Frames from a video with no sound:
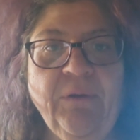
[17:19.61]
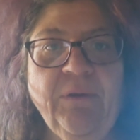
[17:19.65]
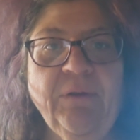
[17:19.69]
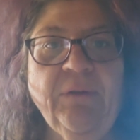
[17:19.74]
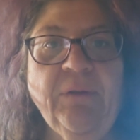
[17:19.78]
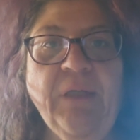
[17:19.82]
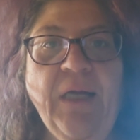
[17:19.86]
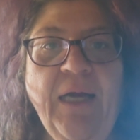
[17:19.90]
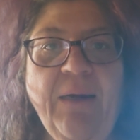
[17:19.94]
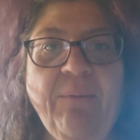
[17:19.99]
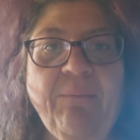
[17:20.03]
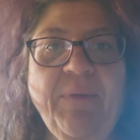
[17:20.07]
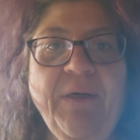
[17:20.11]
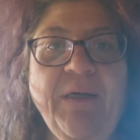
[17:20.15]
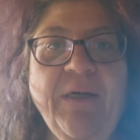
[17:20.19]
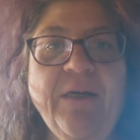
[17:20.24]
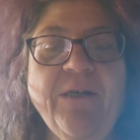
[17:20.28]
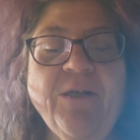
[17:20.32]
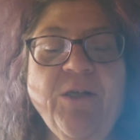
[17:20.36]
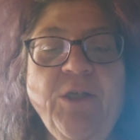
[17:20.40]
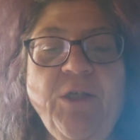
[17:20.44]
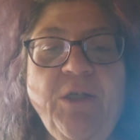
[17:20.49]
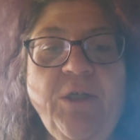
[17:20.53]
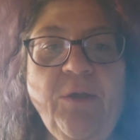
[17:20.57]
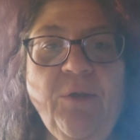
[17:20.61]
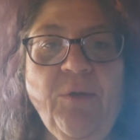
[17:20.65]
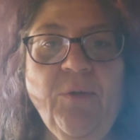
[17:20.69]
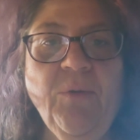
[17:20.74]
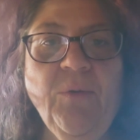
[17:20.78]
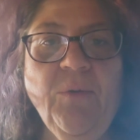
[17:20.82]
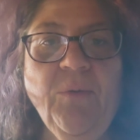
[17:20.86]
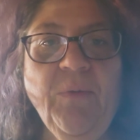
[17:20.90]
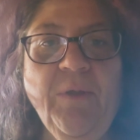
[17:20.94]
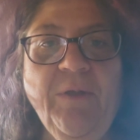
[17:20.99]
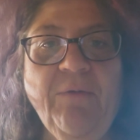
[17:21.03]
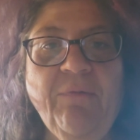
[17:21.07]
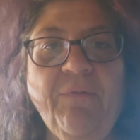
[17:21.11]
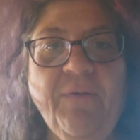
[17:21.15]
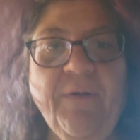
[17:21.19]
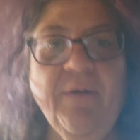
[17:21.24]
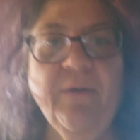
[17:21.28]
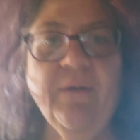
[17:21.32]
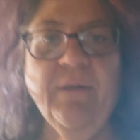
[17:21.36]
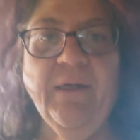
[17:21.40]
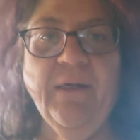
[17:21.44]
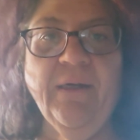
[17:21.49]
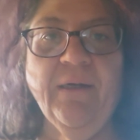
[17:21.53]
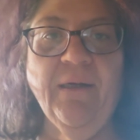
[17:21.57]
Not because you would
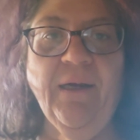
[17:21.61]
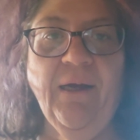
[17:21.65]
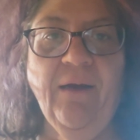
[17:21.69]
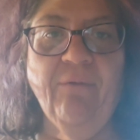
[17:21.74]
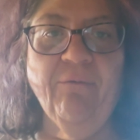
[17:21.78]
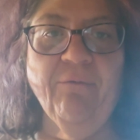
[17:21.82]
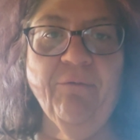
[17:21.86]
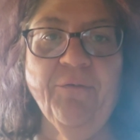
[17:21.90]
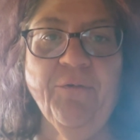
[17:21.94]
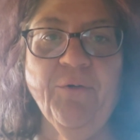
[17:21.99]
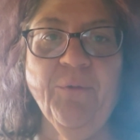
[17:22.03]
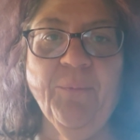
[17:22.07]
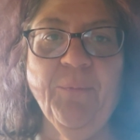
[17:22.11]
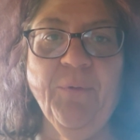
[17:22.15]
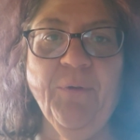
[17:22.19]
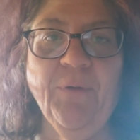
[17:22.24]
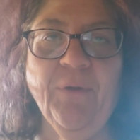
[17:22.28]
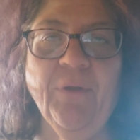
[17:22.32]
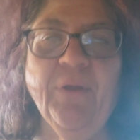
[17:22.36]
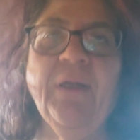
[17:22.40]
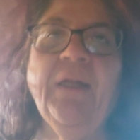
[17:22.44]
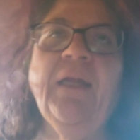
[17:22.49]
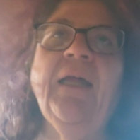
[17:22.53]
feel uncomfortable.